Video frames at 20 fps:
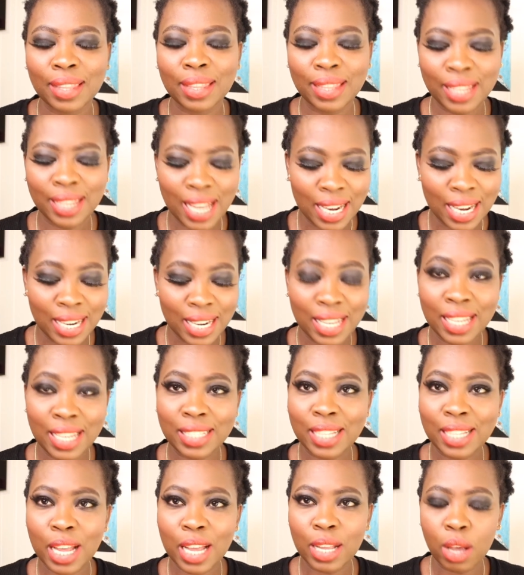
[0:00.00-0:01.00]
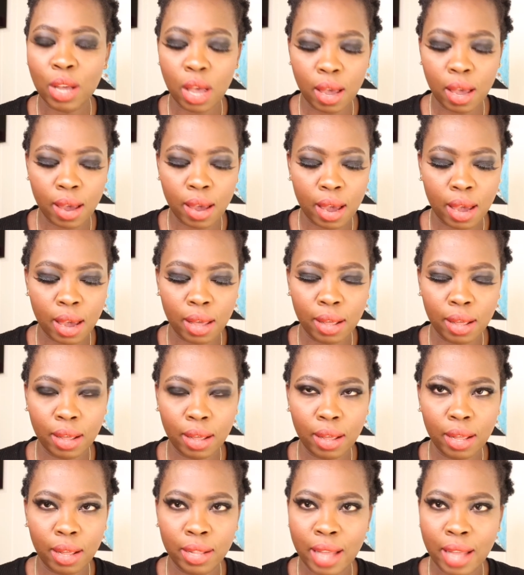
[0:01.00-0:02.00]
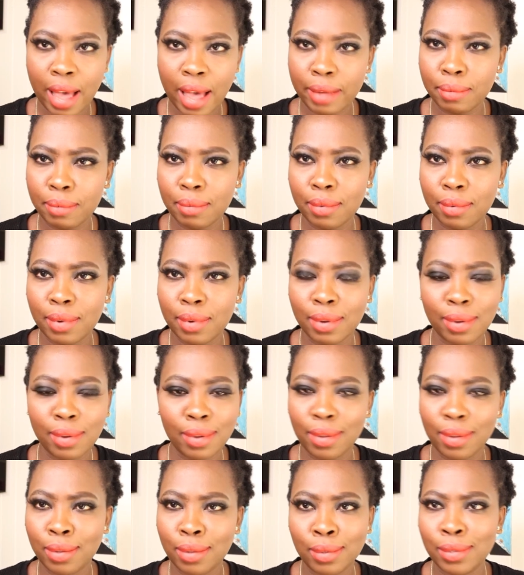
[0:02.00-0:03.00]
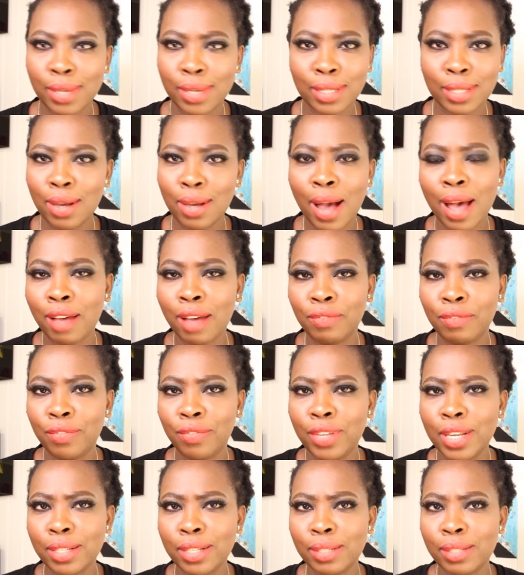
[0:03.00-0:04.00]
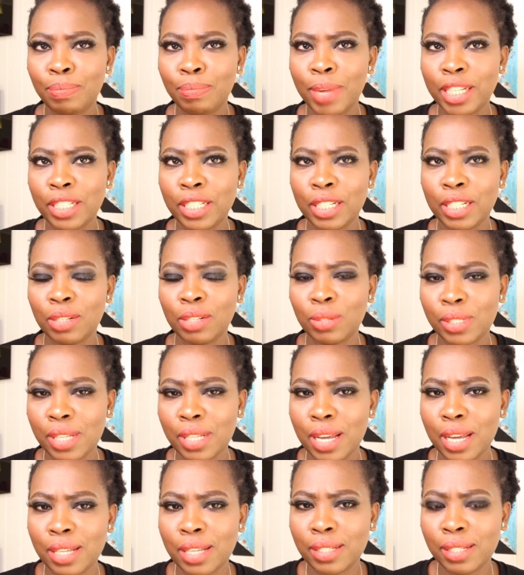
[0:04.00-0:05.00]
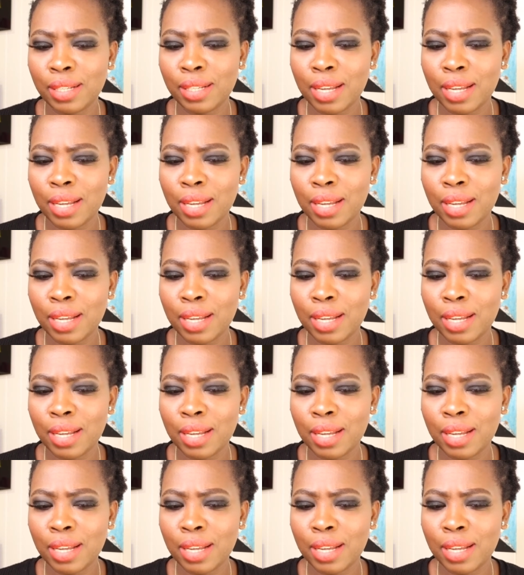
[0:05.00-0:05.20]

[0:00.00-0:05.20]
Then he said, "No, they don't have this bedsheet on sales."